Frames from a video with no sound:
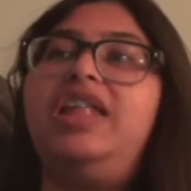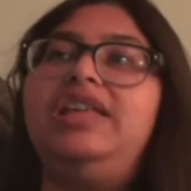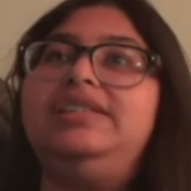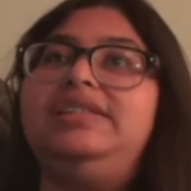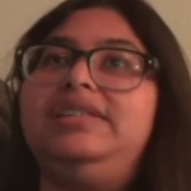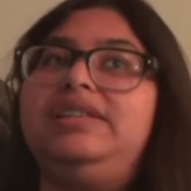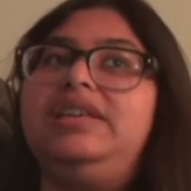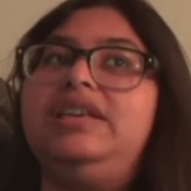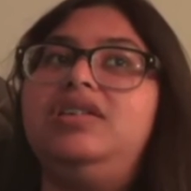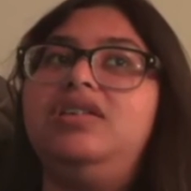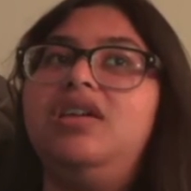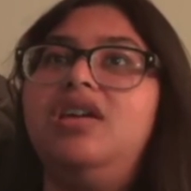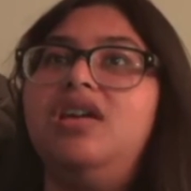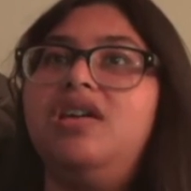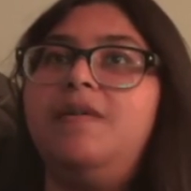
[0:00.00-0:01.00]
seeing
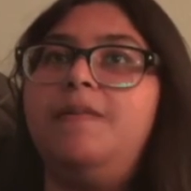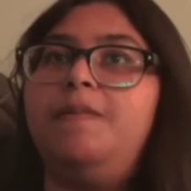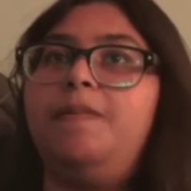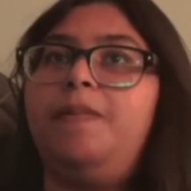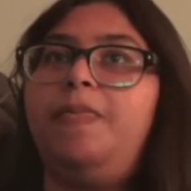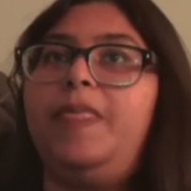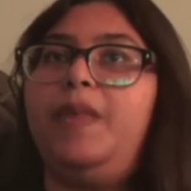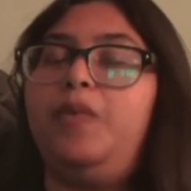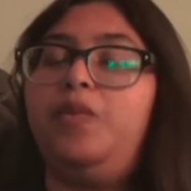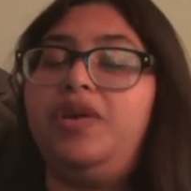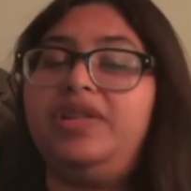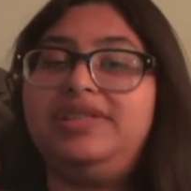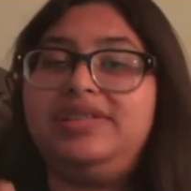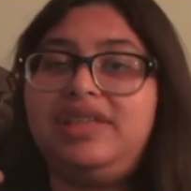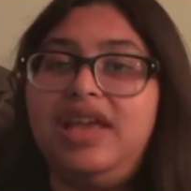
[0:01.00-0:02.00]
where
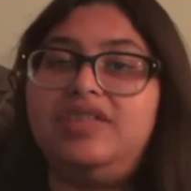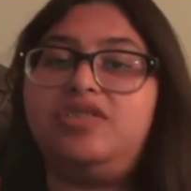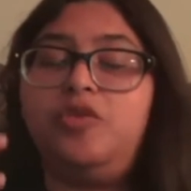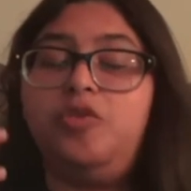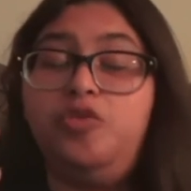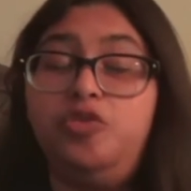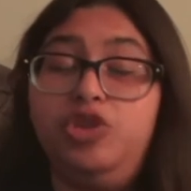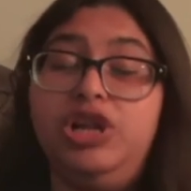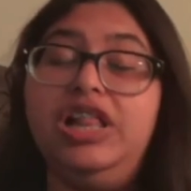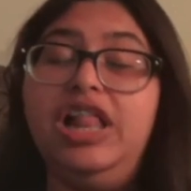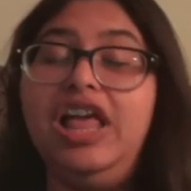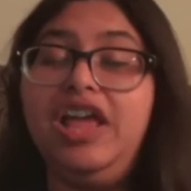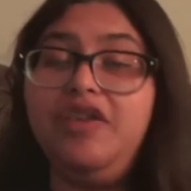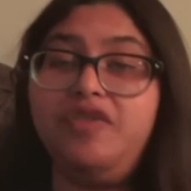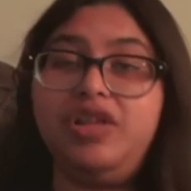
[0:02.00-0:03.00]
the stakes are
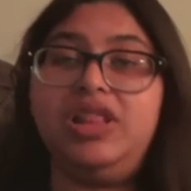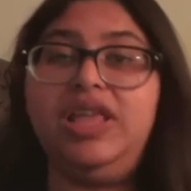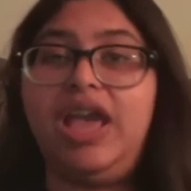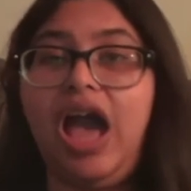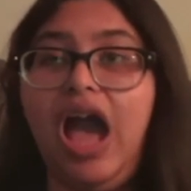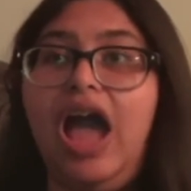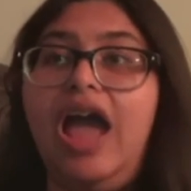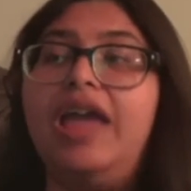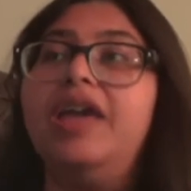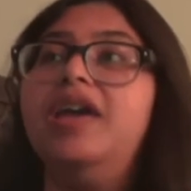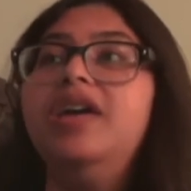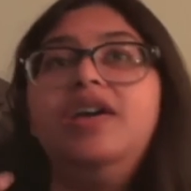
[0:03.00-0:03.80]
really really high